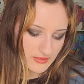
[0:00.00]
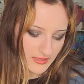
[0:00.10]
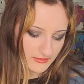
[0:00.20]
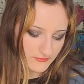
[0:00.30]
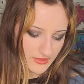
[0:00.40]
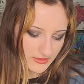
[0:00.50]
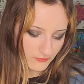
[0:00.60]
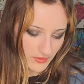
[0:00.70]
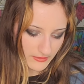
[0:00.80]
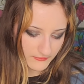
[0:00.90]
kind of like,
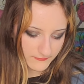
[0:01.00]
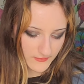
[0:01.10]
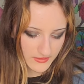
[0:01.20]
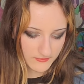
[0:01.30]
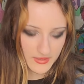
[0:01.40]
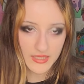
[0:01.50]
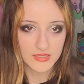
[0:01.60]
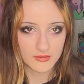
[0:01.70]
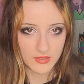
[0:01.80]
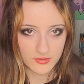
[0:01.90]
why the fuck am I
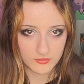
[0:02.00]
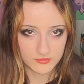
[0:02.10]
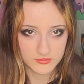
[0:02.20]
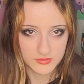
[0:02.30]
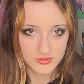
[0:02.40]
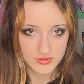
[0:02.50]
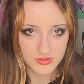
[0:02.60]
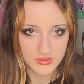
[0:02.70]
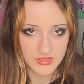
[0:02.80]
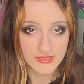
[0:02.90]
alone?
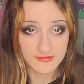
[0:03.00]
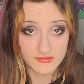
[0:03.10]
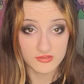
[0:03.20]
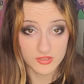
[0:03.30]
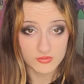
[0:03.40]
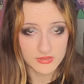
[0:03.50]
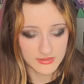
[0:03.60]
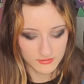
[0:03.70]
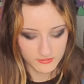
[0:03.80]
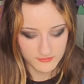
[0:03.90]
It's New
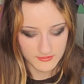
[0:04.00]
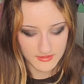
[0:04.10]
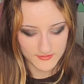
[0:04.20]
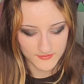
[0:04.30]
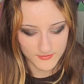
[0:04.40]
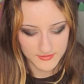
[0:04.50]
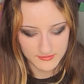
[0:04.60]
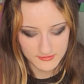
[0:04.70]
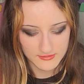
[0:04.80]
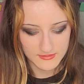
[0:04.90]
Year's. I'm supposed
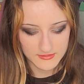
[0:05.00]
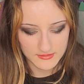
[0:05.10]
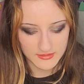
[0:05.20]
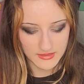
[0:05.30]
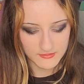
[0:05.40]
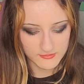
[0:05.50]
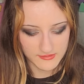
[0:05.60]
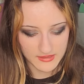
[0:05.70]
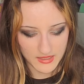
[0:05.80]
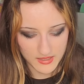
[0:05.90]
to, I was
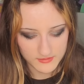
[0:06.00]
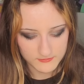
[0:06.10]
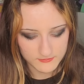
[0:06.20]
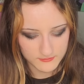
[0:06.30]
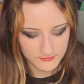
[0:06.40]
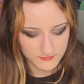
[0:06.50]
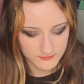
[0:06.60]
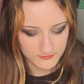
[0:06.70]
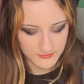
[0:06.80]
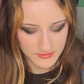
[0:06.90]
like, I'm
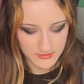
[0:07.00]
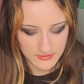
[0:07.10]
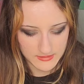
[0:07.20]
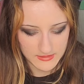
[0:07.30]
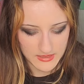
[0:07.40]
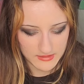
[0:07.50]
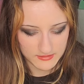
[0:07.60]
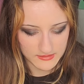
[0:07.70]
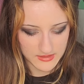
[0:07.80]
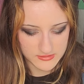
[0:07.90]

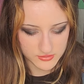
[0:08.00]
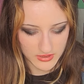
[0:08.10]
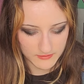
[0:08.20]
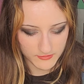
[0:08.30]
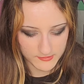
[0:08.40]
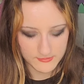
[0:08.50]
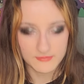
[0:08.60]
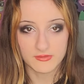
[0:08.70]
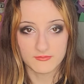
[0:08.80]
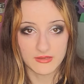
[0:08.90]
at the age where I'm supposed to
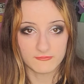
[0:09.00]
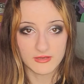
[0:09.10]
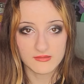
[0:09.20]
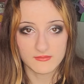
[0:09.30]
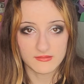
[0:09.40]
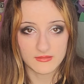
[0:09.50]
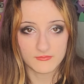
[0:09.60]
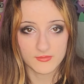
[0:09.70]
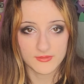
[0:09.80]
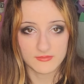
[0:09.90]
be with my friends.
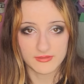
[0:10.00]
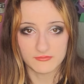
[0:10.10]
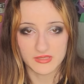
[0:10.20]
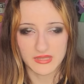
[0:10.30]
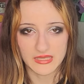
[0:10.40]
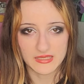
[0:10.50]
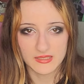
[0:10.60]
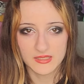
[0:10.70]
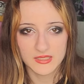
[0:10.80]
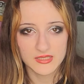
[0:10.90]
I'm supposed to be with like
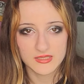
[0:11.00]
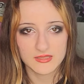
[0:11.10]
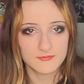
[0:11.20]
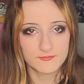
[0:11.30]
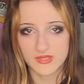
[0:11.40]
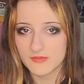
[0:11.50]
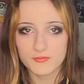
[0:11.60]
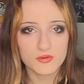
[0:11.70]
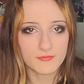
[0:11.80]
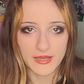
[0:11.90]

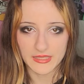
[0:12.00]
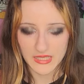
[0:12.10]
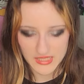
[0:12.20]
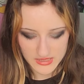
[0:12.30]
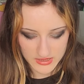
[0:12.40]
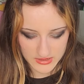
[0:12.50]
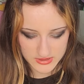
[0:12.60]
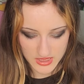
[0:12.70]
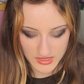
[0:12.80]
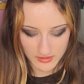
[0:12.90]
people my
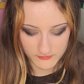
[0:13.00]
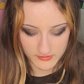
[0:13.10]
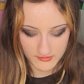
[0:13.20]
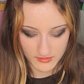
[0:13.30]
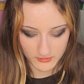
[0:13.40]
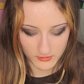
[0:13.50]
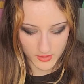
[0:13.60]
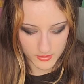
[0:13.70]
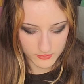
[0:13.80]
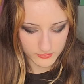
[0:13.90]
age, and I was
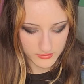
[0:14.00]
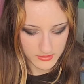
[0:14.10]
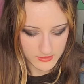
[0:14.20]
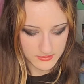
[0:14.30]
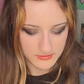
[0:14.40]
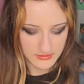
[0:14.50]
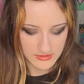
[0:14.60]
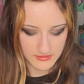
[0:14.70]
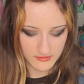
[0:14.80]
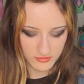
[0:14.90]
alone
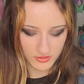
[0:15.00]
in the